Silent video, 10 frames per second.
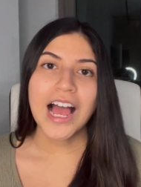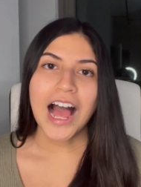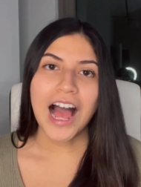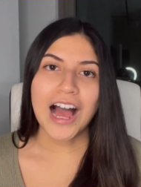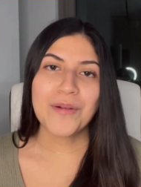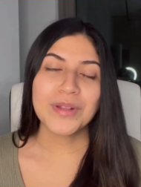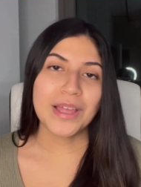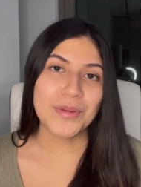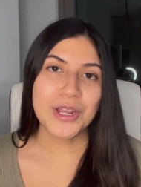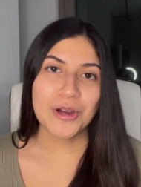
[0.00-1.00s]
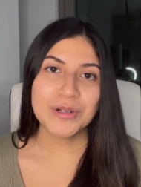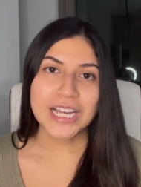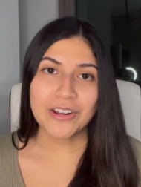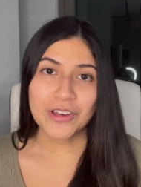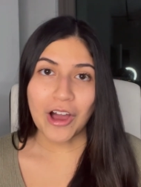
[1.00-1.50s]
Let me know
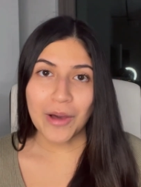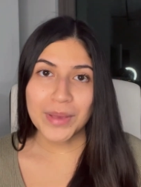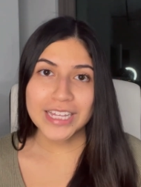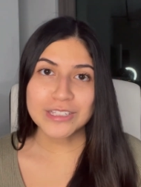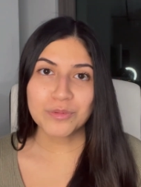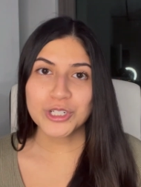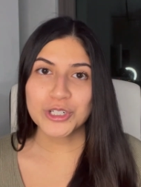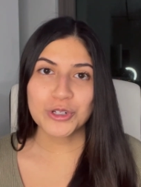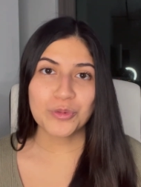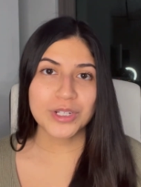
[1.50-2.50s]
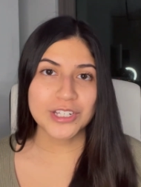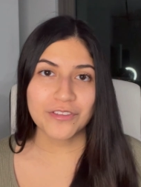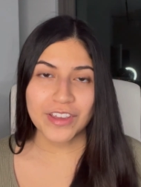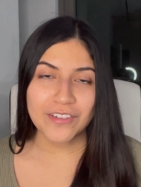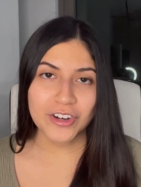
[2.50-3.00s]
down in the comments which shoe was your
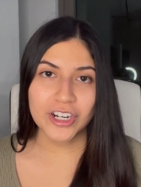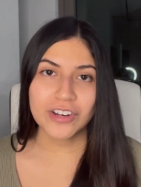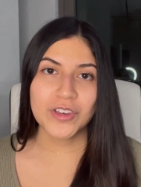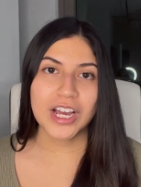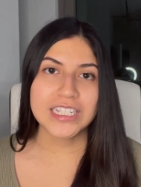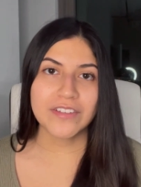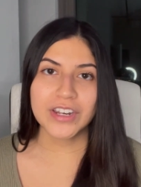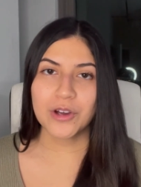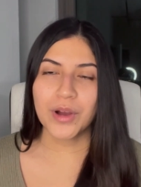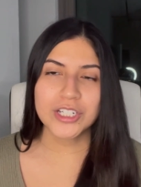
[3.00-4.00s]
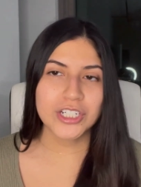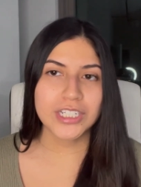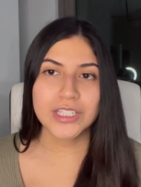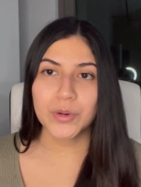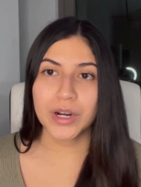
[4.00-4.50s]
favorite, or if you guys have any
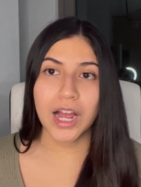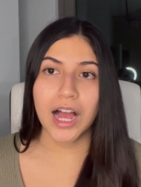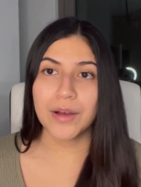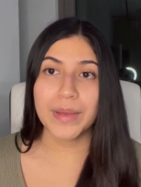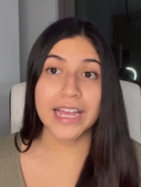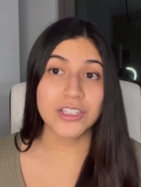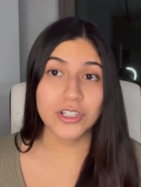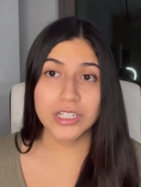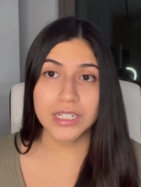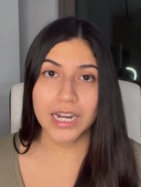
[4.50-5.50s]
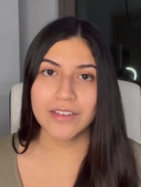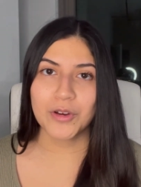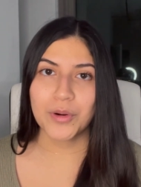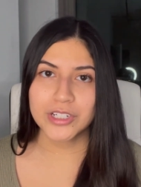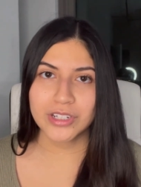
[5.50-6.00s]
questions or answers to any of the
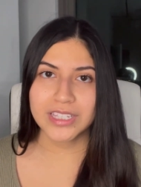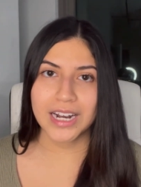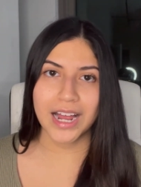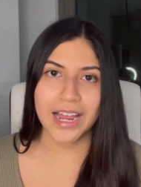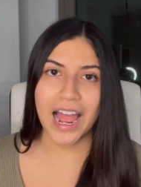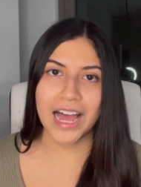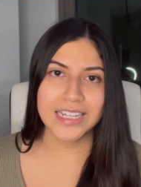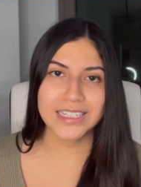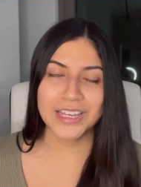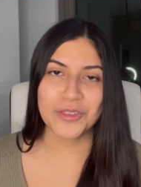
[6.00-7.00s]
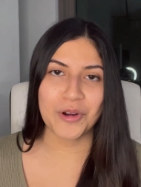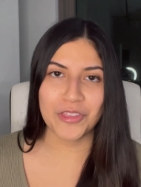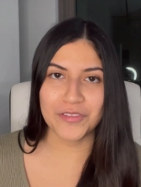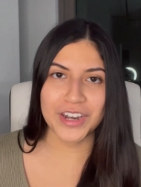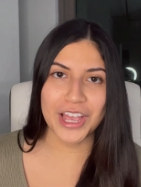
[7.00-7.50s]
questions that I asked like throughout
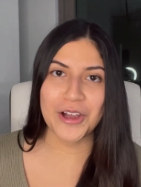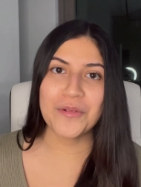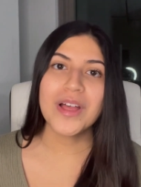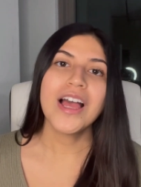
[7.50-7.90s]
the video.